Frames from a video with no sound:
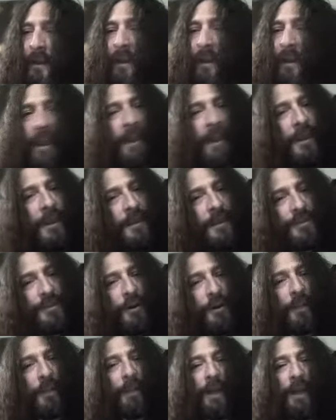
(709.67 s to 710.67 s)
And then you
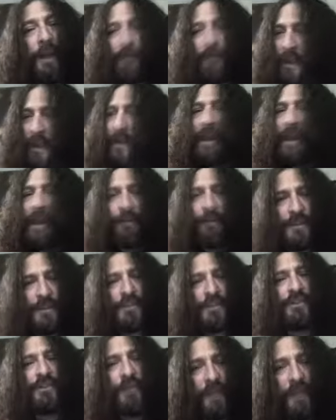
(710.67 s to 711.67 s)
thought about it, you're like, yeah,
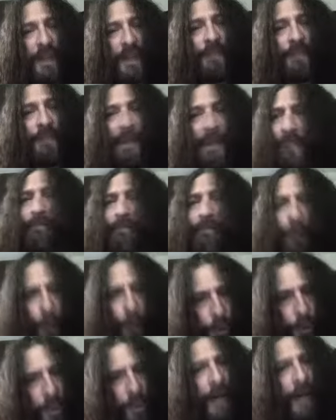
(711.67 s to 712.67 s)
Vicious Circle, that can mean a
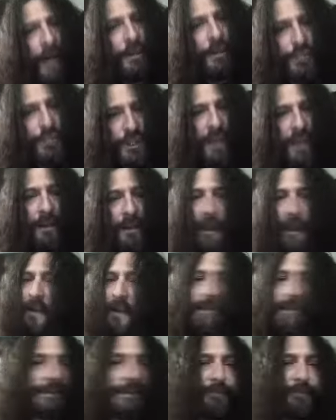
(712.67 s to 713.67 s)
whole lot of shit, and
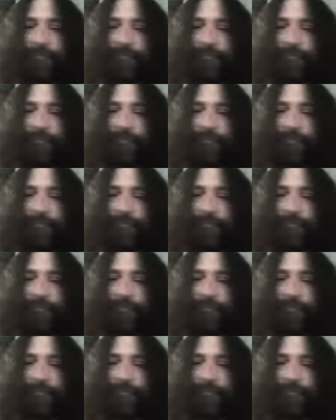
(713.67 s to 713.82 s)
it's